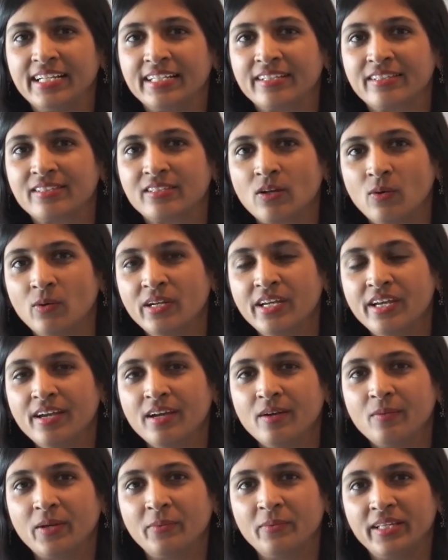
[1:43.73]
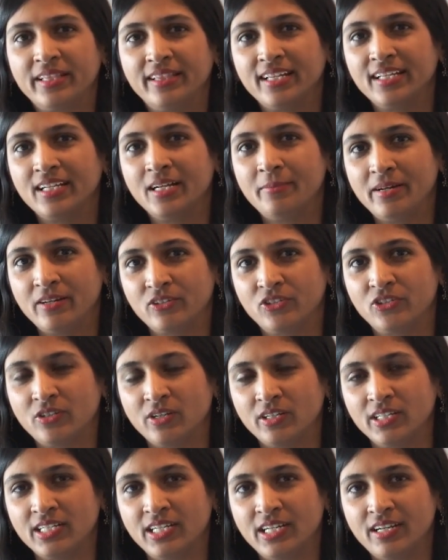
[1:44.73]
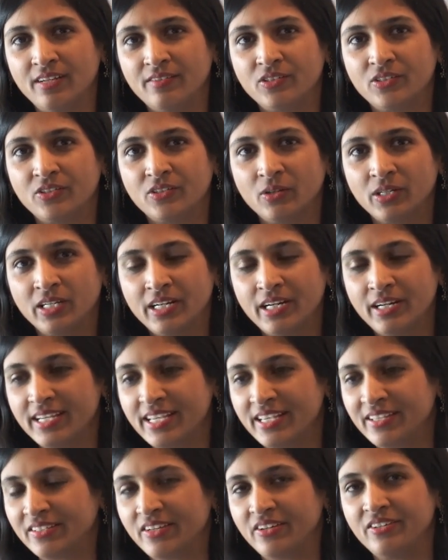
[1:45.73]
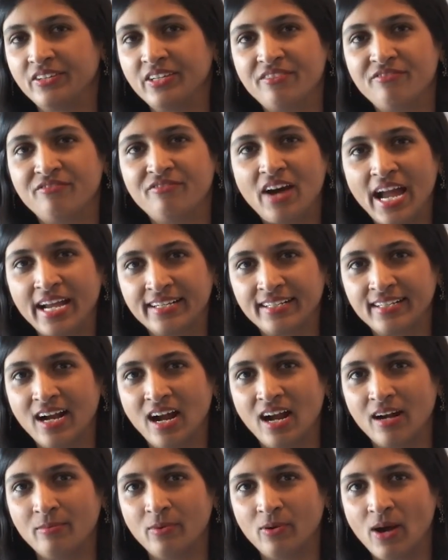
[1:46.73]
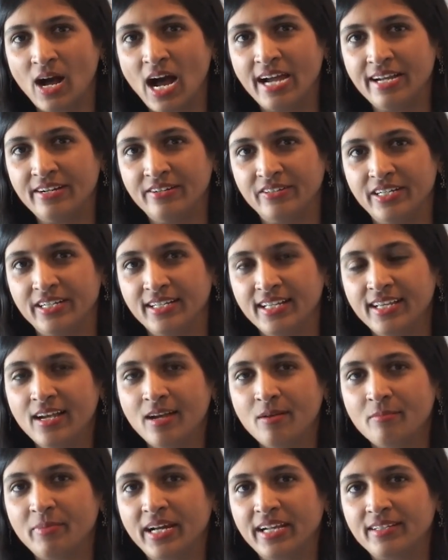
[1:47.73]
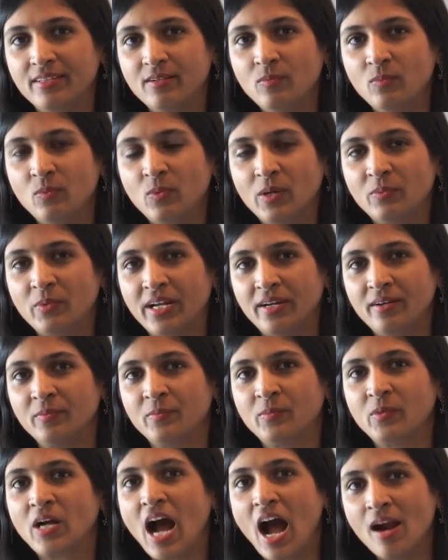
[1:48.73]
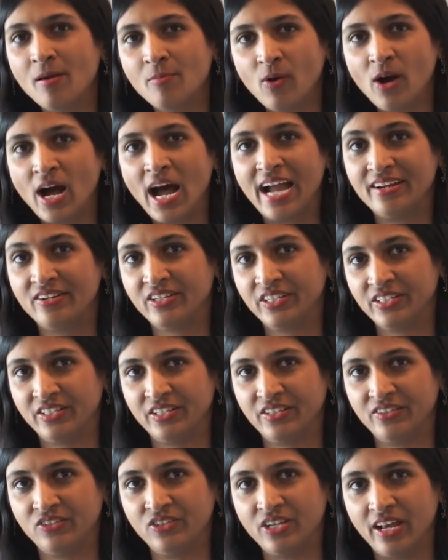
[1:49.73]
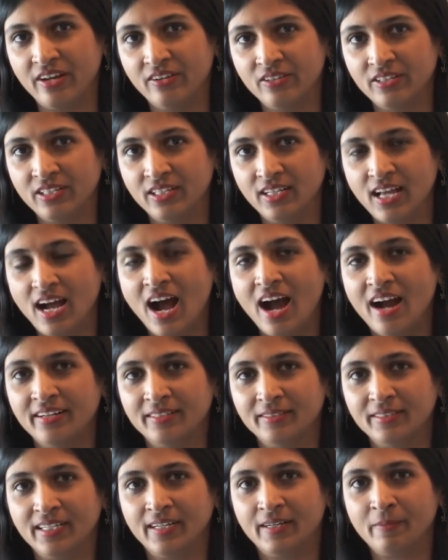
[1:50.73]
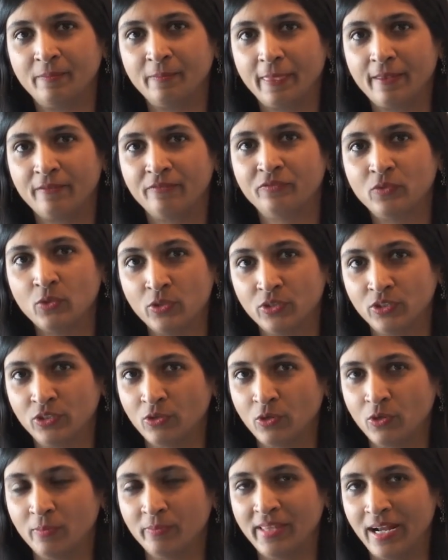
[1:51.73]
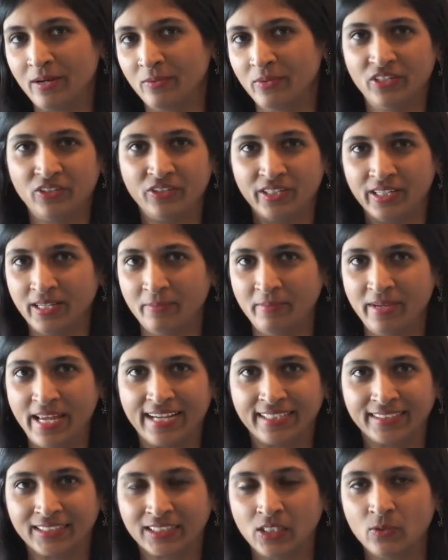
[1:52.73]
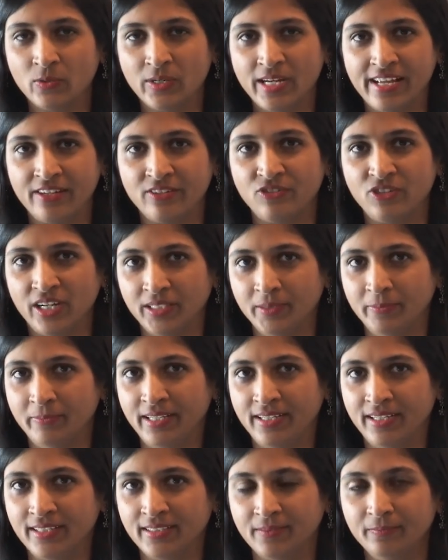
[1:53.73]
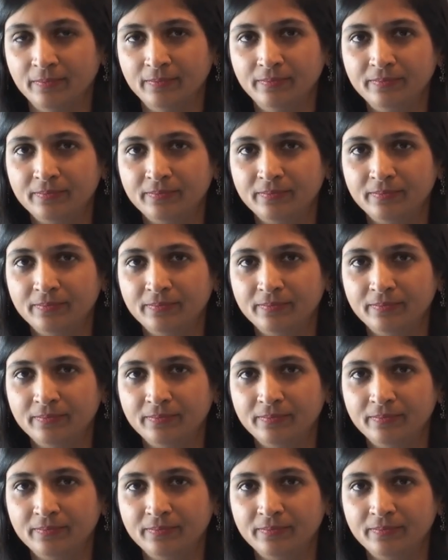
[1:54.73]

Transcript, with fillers: Like, so when we think about sugar, sugar is a refined carbohydrate, but where carbohydrates in general are a food group that we shouldn't be excluding just because